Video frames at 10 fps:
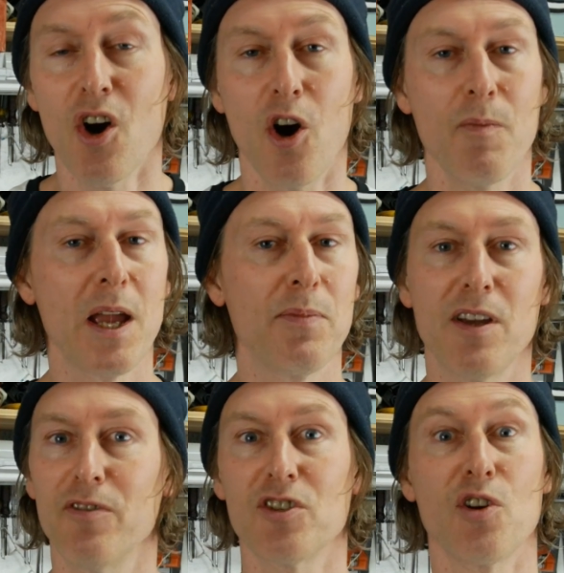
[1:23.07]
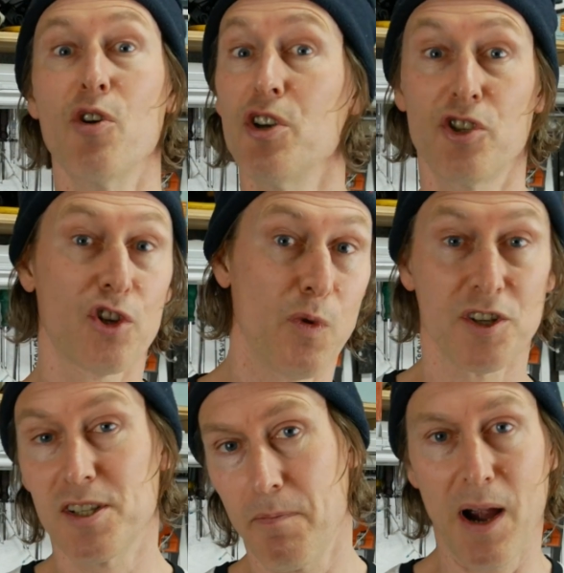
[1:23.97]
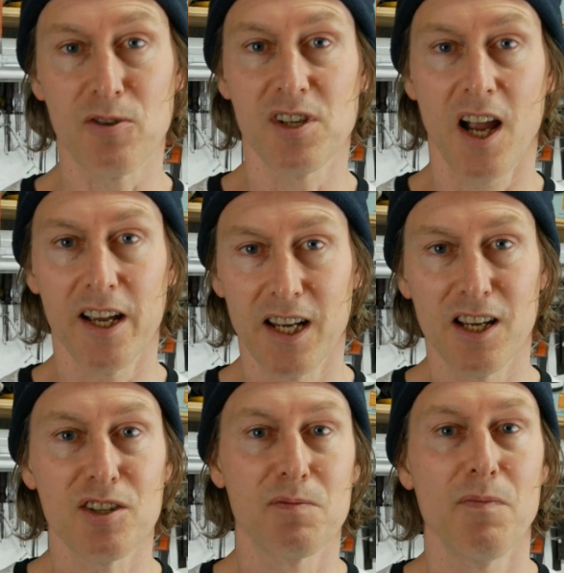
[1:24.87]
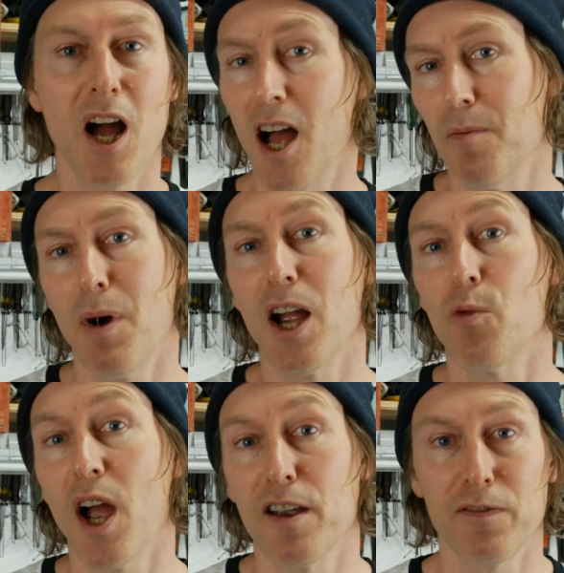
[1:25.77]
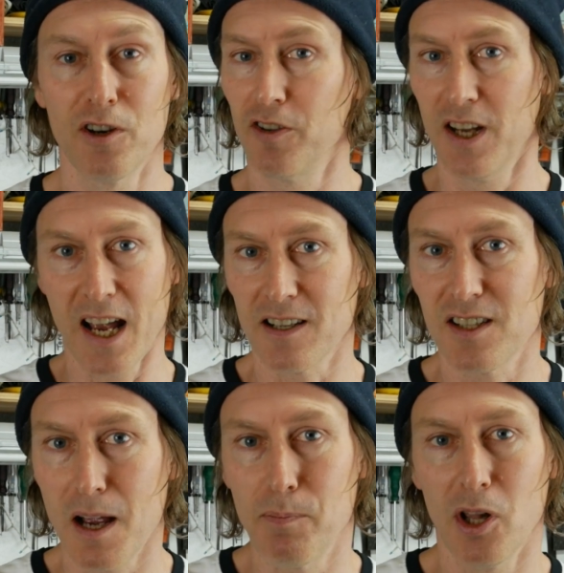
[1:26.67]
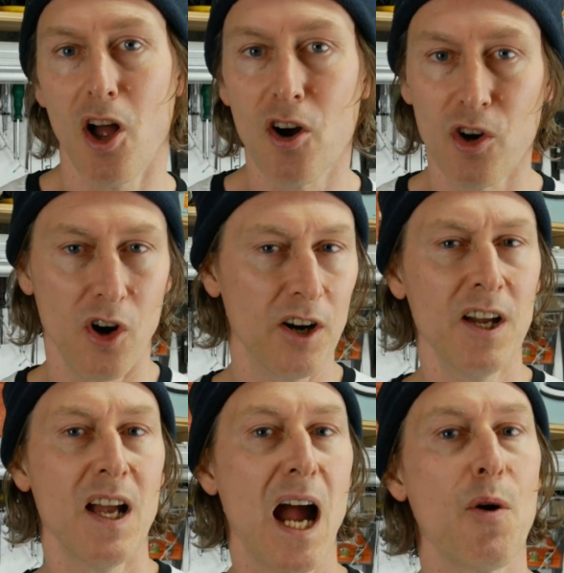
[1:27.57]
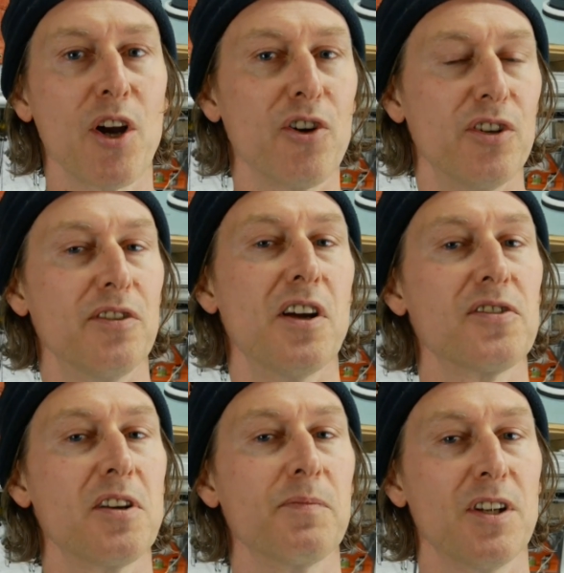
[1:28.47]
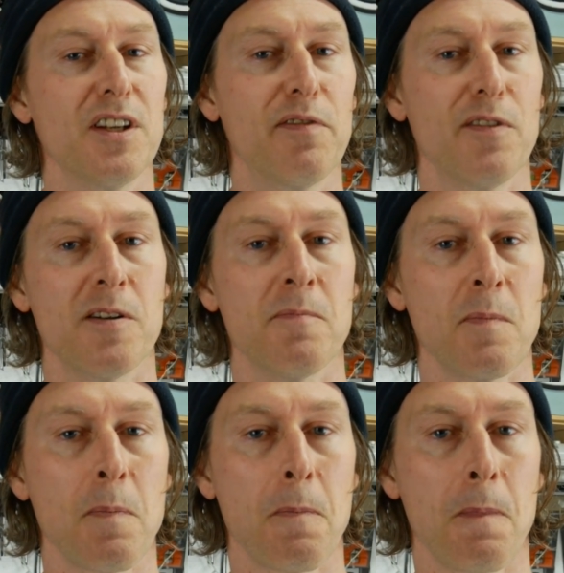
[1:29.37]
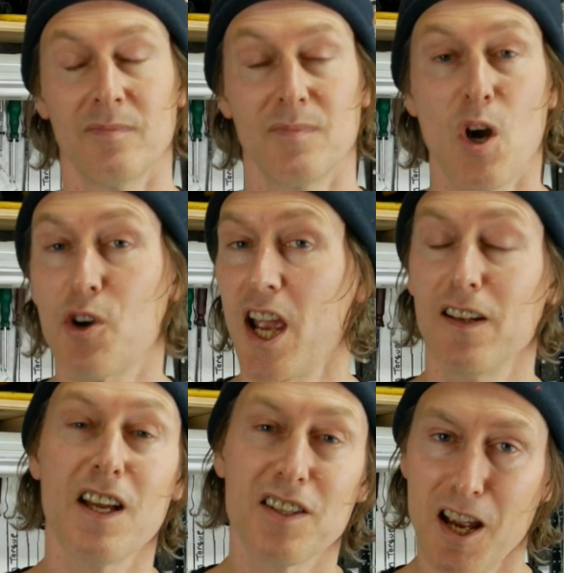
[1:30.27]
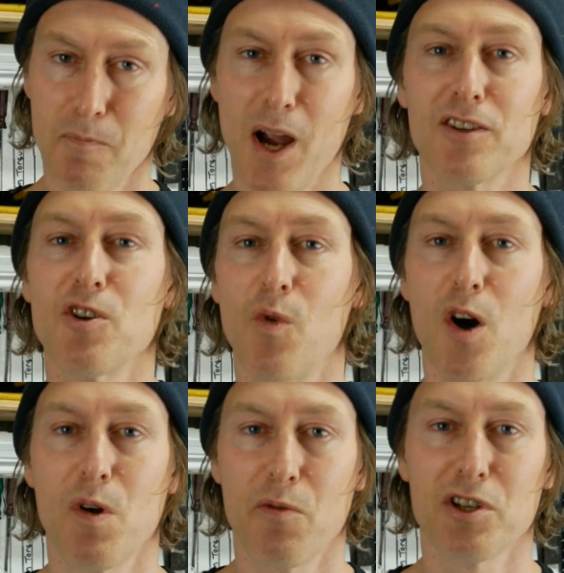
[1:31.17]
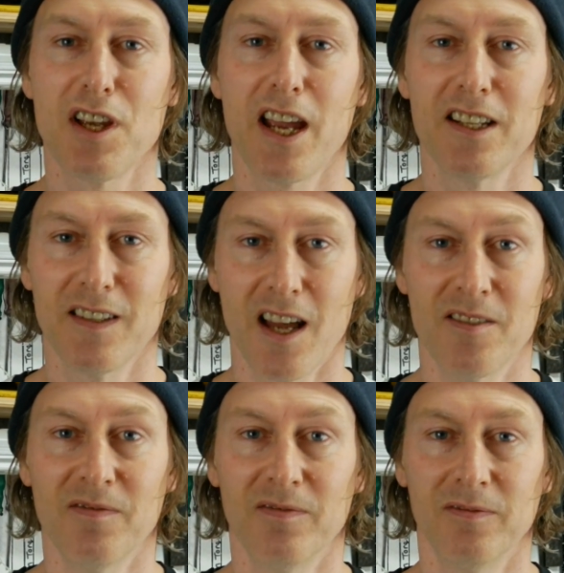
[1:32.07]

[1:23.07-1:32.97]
or maybe even someone who just wants to bounce ideas my way for the next step along, or how I could have done something different. Okay, let's get back to what we were saying then.